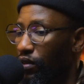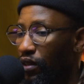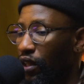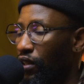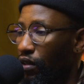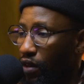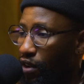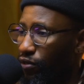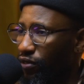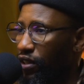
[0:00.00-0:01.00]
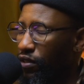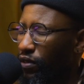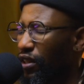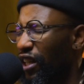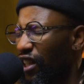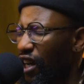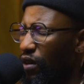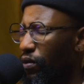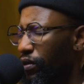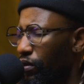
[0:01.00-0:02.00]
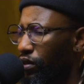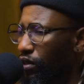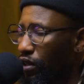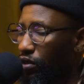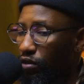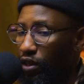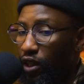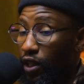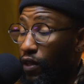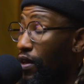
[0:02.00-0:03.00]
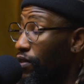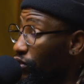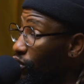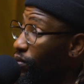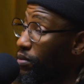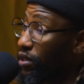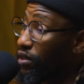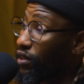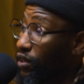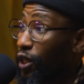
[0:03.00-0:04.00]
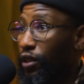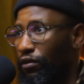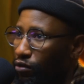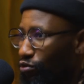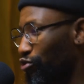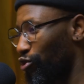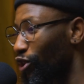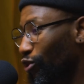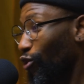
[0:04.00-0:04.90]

things are rough, and you feel like, I wish I was single. And so maybe a real